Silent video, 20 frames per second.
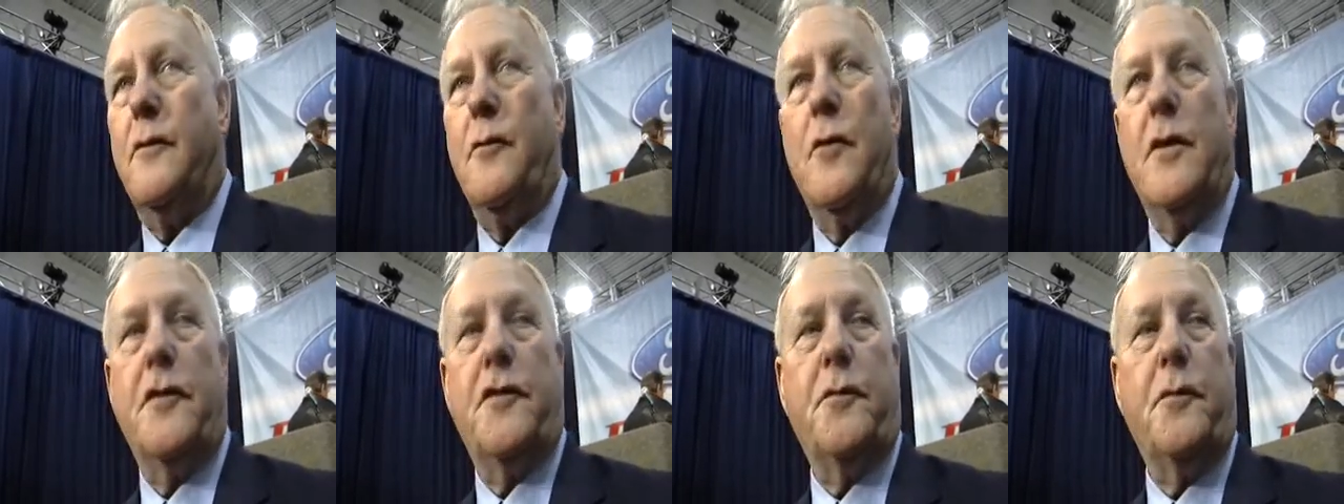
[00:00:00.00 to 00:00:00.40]

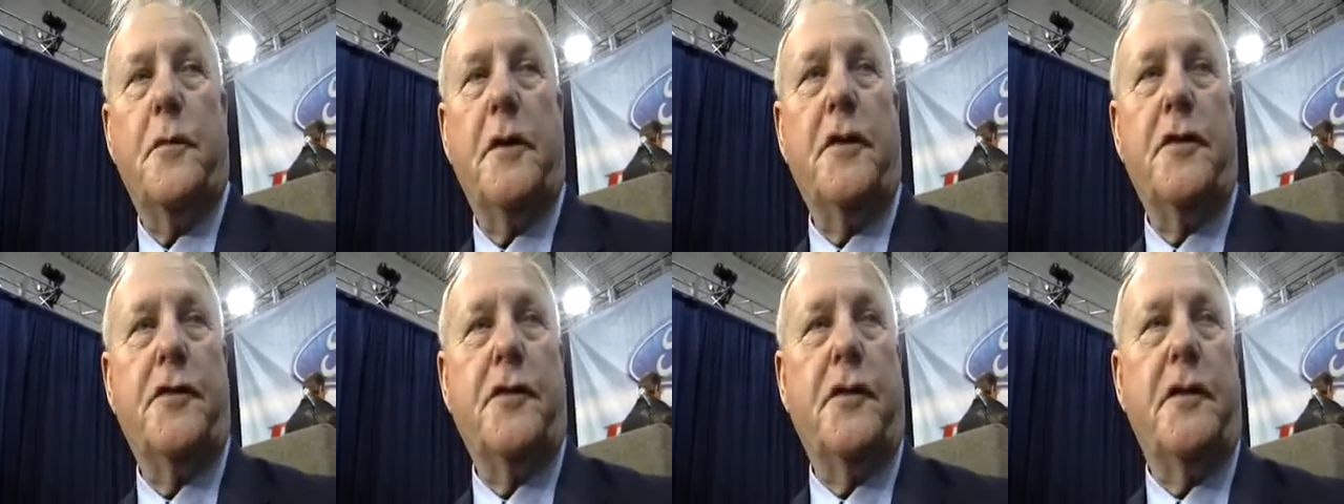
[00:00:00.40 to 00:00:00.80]
What's
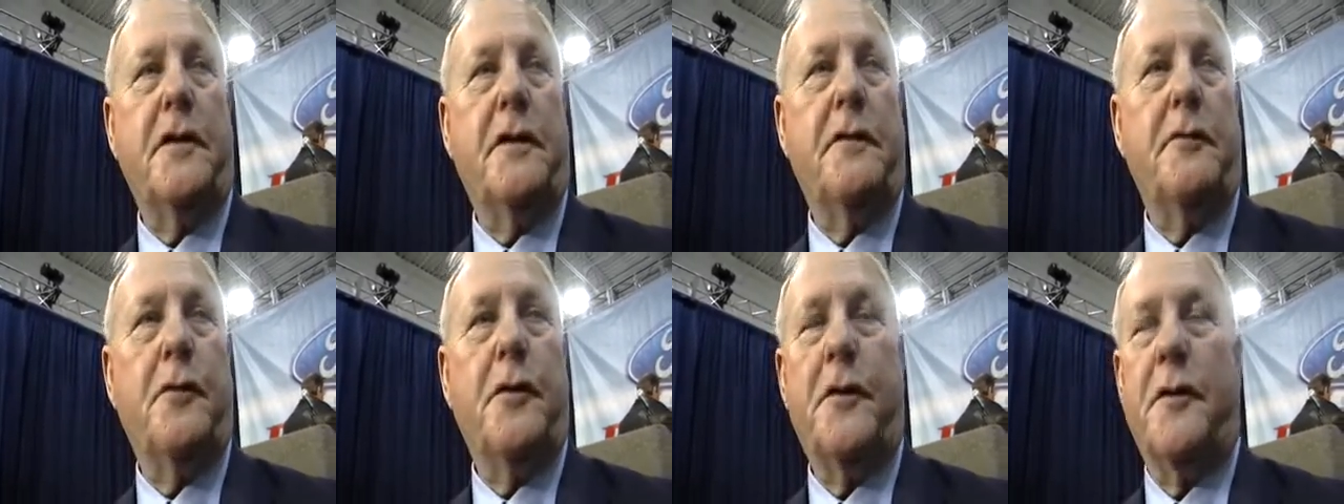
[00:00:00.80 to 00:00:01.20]
missing,
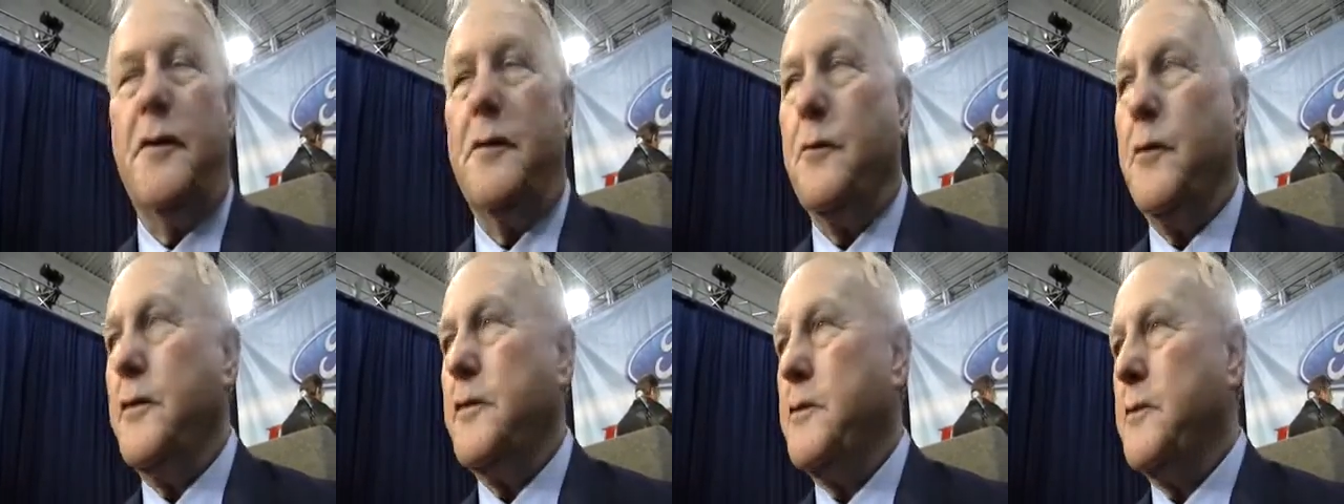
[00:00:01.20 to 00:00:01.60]
and
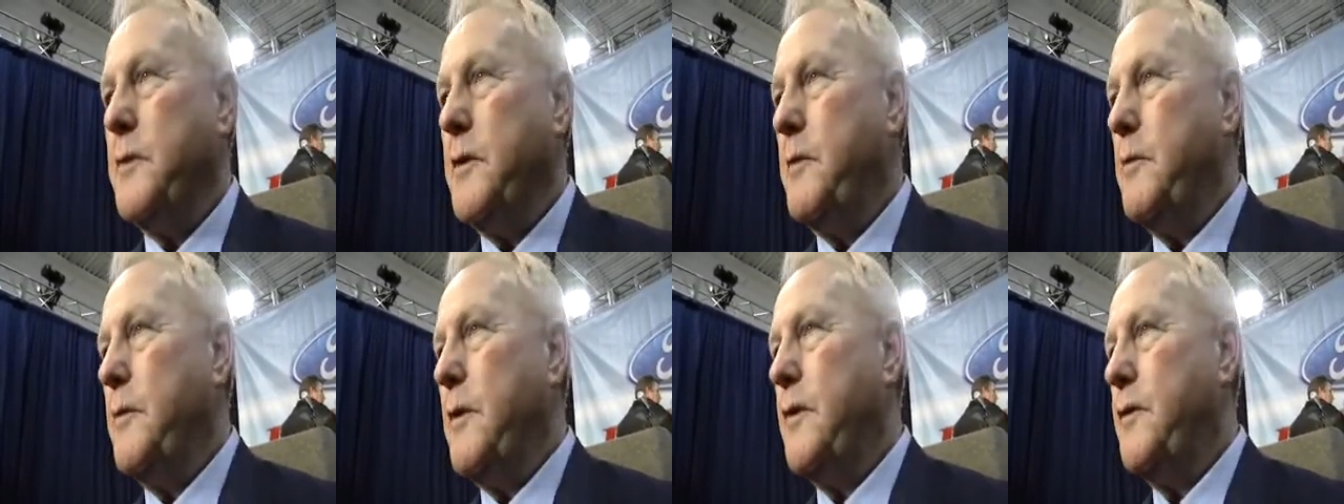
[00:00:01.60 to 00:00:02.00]
what's
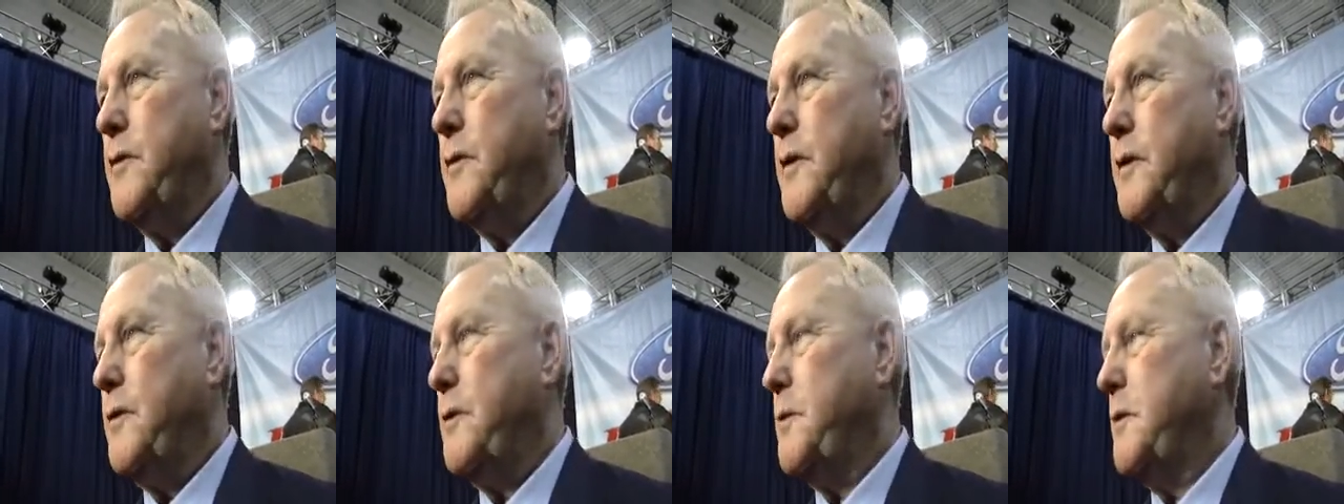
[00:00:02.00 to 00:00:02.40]
been
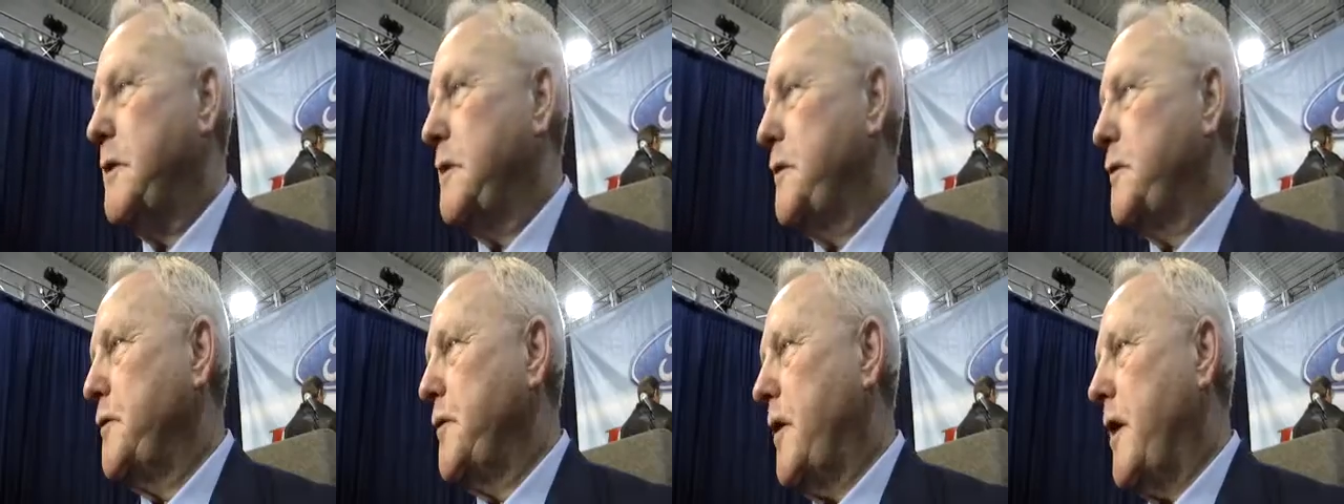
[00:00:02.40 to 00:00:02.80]
missing has
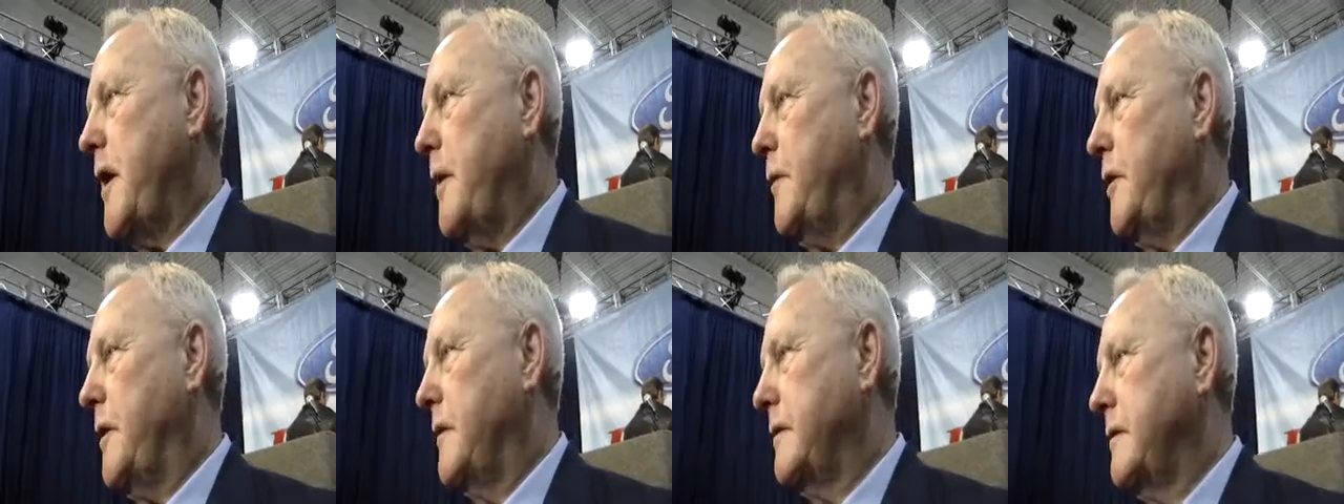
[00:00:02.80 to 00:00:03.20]
been the
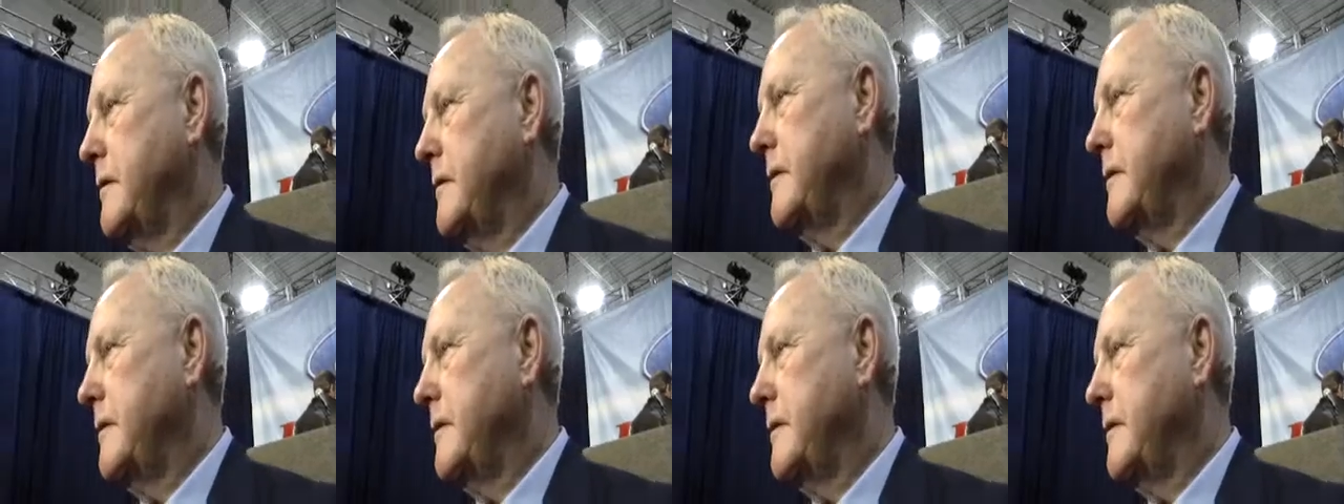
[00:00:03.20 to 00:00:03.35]
drama.